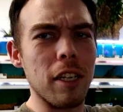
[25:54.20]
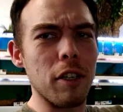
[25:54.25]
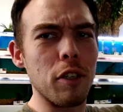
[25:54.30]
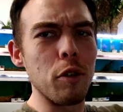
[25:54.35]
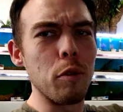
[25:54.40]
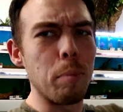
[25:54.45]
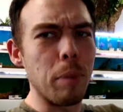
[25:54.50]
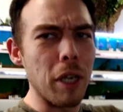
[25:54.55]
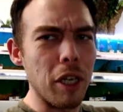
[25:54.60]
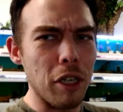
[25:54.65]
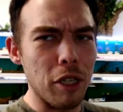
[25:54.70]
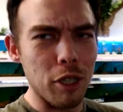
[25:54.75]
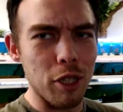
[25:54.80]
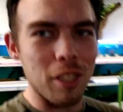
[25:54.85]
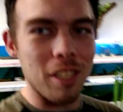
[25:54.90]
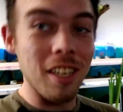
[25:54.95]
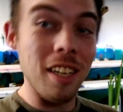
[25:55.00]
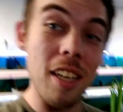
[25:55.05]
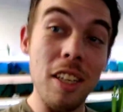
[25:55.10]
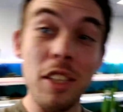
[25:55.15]
You
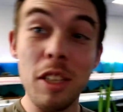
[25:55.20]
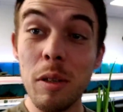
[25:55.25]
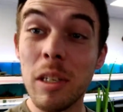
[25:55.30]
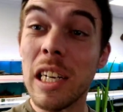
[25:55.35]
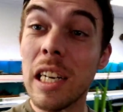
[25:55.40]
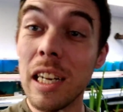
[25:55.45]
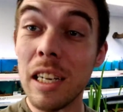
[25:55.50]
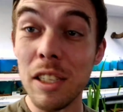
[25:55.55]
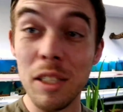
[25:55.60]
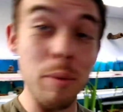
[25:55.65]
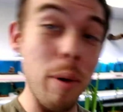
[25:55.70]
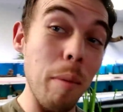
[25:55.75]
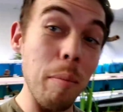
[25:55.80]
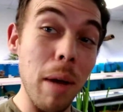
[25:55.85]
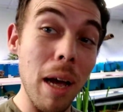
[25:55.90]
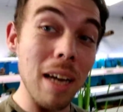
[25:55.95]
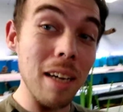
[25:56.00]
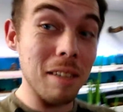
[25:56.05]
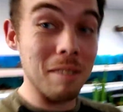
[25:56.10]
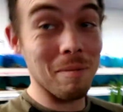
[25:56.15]
beast. And she did it, she went
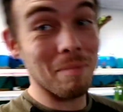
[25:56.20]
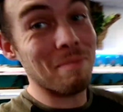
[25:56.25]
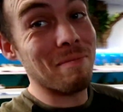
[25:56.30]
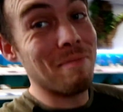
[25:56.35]
back.